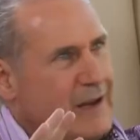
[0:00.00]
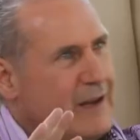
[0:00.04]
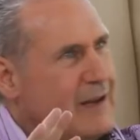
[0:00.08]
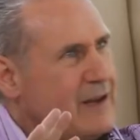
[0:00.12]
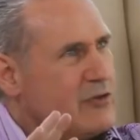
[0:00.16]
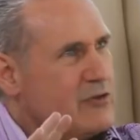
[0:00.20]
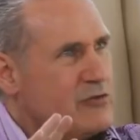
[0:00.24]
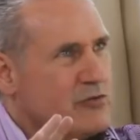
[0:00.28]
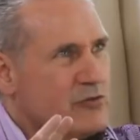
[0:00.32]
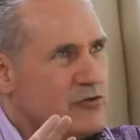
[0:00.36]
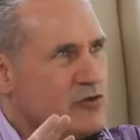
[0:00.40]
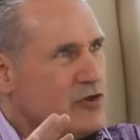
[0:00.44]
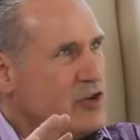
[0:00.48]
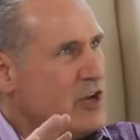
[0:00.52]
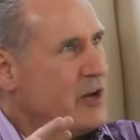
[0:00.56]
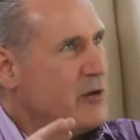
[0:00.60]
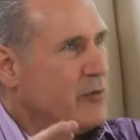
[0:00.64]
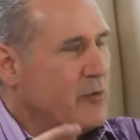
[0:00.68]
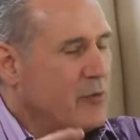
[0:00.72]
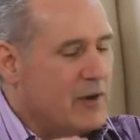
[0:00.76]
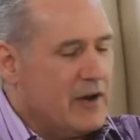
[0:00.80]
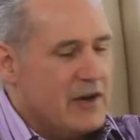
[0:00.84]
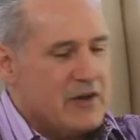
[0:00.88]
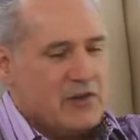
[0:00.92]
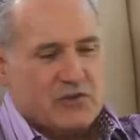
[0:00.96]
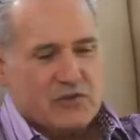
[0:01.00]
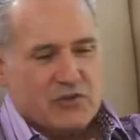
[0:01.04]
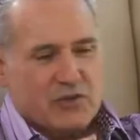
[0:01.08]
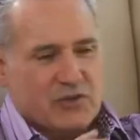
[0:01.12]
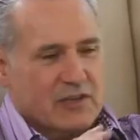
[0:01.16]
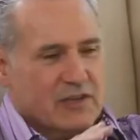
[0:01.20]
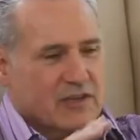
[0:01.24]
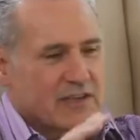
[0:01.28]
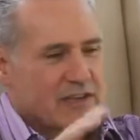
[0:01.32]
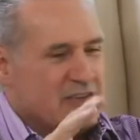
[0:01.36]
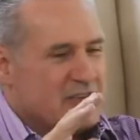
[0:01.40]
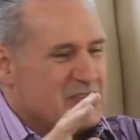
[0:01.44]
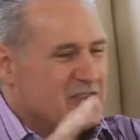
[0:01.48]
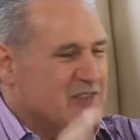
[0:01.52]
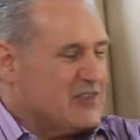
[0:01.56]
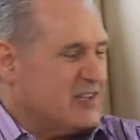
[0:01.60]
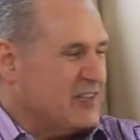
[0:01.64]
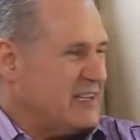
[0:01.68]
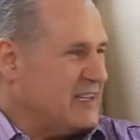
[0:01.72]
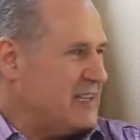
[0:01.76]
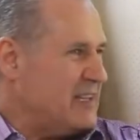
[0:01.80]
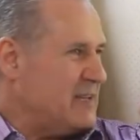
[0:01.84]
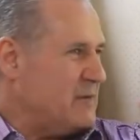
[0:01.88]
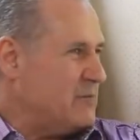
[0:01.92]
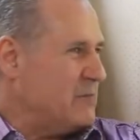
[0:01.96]
intergenerationally,
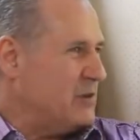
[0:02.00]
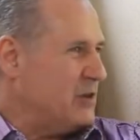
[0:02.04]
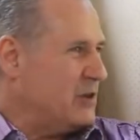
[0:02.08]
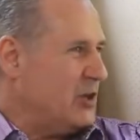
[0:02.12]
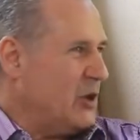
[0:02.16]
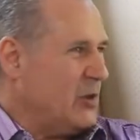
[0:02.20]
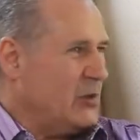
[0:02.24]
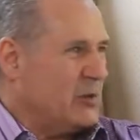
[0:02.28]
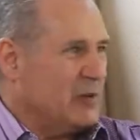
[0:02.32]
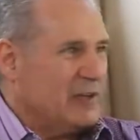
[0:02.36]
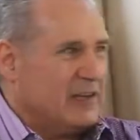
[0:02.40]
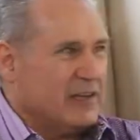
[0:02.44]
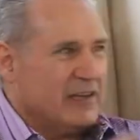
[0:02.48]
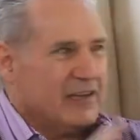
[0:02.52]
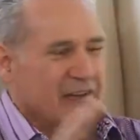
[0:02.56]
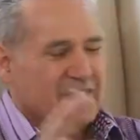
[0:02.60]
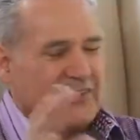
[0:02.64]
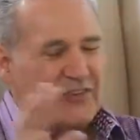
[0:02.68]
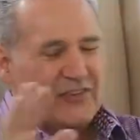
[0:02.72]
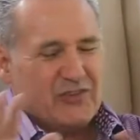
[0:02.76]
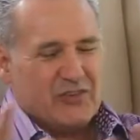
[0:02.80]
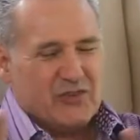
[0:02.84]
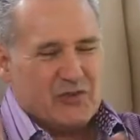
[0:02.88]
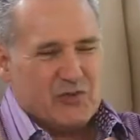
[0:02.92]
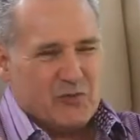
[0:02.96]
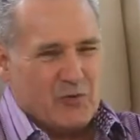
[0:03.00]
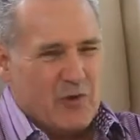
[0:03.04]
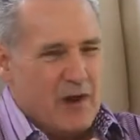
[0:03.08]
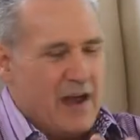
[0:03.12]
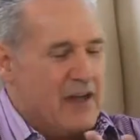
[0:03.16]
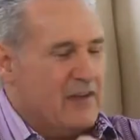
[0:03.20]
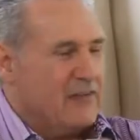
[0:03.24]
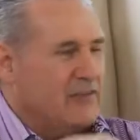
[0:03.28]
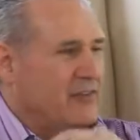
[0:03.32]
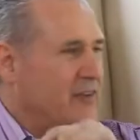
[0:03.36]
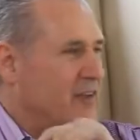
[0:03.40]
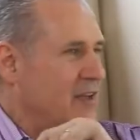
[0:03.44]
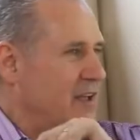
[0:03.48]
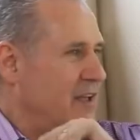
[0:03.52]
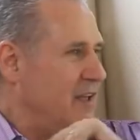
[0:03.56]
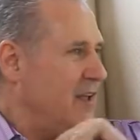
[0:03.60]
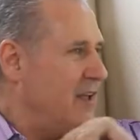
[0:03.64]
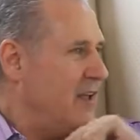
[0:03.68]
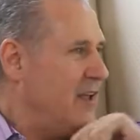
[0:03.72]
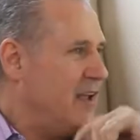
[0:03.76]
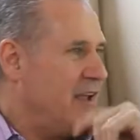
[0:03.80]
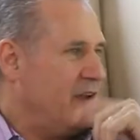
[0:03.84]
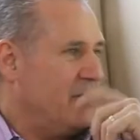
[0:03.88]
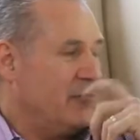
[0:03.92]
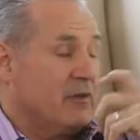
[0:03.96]
sleep, loneliness, stress.
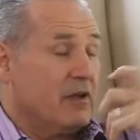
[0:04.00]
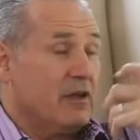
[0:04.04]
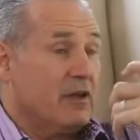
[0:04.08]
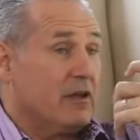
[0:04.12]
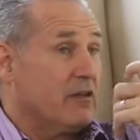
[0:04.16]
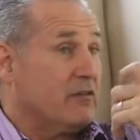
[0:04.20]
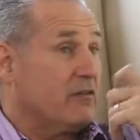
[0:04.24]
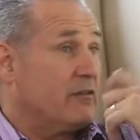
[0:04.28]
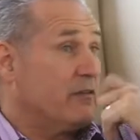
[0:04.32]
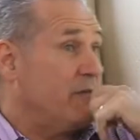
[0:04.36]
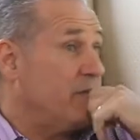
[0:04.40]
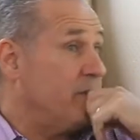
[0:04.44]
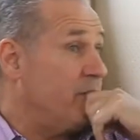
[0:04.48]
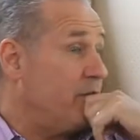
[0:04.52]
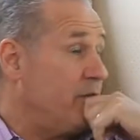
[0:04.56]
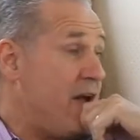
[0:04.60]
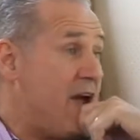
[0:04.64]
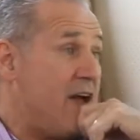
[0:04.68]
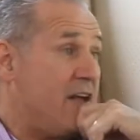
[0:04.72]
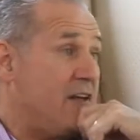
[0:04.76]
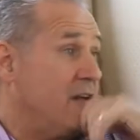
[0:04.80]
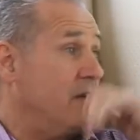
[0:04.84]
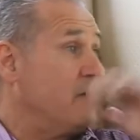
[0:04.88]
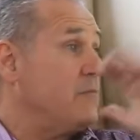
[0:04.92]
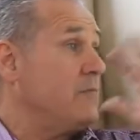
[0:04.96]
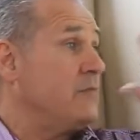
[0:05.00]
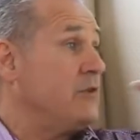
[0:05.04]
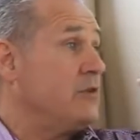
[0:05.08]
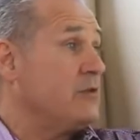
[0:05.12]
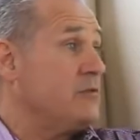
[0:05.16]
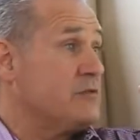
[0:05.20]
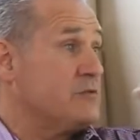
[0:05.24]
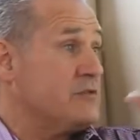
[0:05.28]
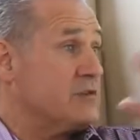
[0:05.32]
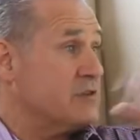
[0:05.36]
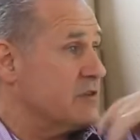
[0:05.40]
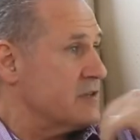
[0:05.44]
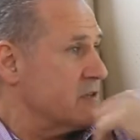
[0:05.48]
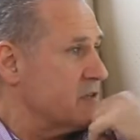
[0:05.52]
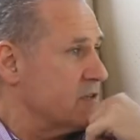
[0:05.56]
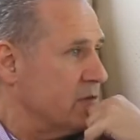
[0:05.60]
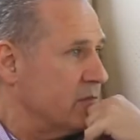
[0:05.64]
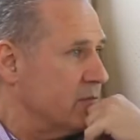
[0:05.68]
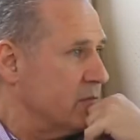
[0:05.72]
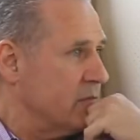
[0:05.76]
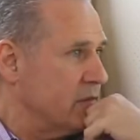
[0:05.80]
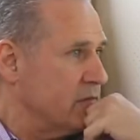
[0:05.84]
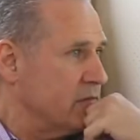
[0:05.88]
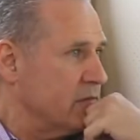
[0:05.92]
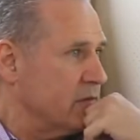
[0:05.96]
It really is immune
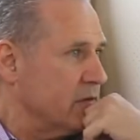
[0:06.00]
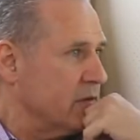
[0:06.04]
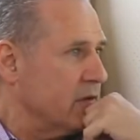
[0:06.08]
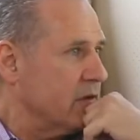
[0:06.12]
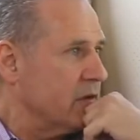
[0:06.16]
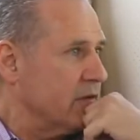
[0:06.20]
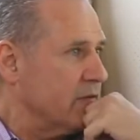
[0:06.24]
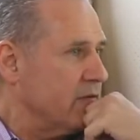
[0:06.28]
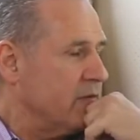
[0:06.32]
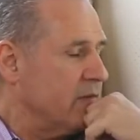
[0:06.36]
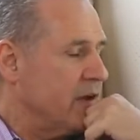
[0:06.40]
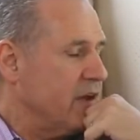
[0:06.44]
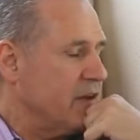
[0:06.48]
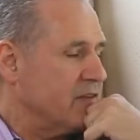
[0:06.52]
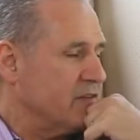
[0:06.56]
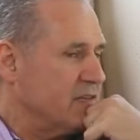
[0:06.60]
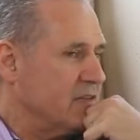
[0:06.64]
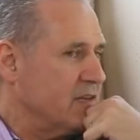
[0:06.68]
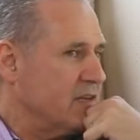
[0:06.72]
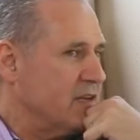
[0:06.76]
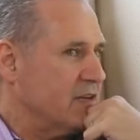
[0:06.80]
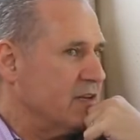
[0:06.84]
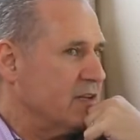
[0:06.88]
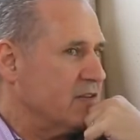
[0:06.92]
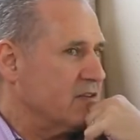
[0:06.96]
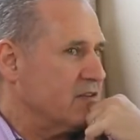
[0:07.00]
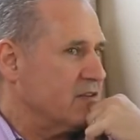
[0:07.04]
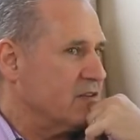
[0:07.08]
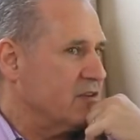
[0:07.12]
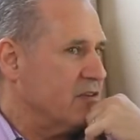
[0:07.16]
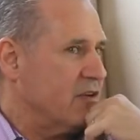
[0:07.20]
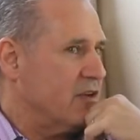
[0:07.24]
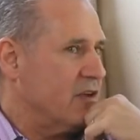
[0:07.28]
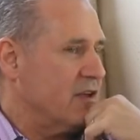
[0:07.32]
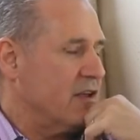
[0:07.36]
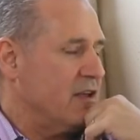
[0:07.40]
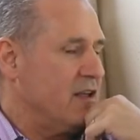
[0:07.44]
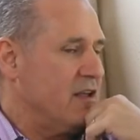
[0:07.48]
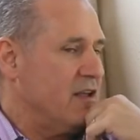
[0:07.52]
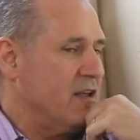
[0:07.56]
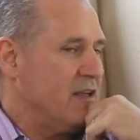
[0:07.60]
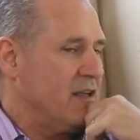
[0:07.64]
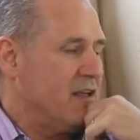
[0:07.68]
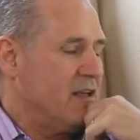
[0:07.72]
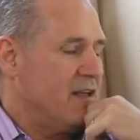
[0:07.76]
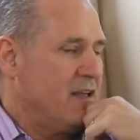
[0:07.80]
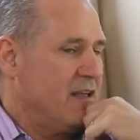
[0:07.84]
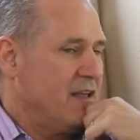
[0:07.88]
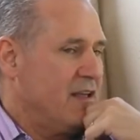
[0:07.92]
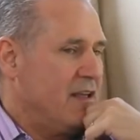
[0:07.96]
system. It's really a fascinating study,
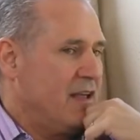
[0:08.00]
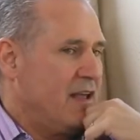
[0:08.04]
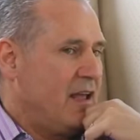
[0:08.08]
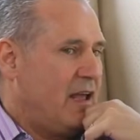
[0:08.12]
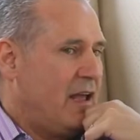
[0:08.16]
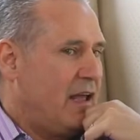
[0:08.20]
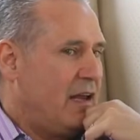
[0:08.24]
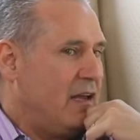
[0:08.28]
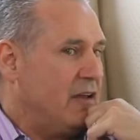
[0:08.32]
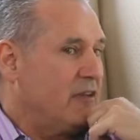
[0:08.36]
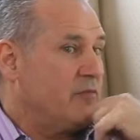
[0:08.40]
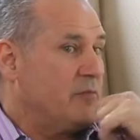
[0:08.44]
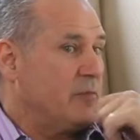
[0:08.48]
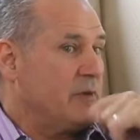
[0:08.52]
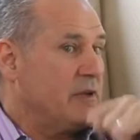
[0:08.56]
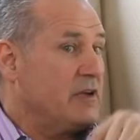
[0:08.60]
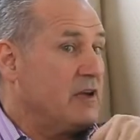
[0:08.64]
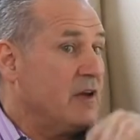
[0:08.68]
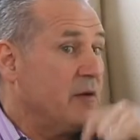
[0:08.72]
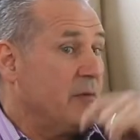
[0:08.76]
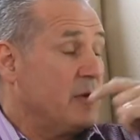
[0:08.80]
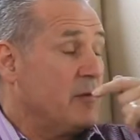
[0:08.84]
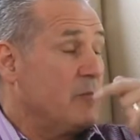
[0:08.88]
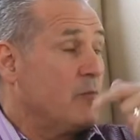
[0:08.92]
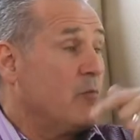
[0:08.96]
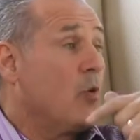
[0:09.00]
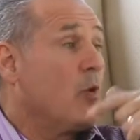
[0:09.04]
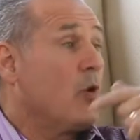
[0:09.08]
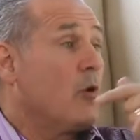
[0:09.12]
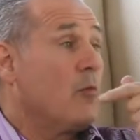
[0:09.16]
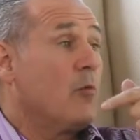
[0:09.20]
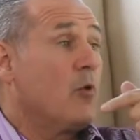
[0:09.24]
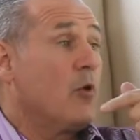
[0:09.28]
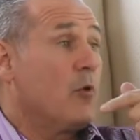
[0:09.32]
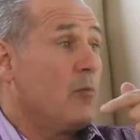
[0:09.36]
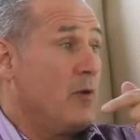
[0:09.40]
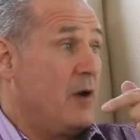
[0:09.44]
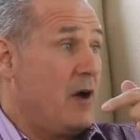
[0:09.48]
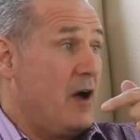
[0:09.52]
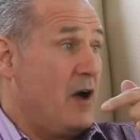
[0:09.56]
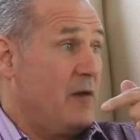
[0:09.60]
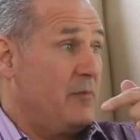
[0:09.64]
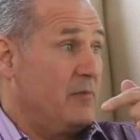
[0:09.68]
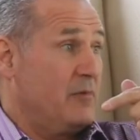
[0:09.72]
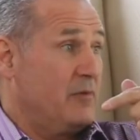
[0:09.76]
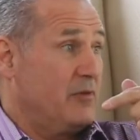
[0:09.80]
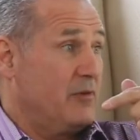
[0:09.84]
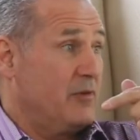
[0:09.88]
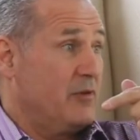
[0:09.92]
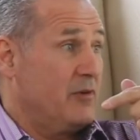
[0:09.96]
and it's becoming more and more
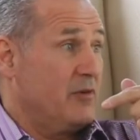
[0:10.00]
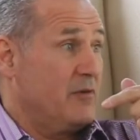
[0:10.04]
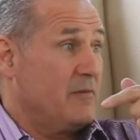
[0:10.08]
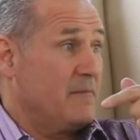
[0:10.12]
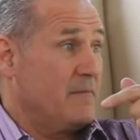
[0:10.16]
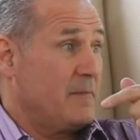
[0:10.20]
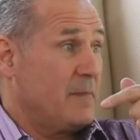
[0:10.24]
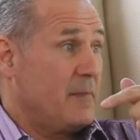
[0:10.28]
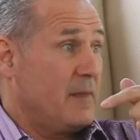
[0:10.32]
popular.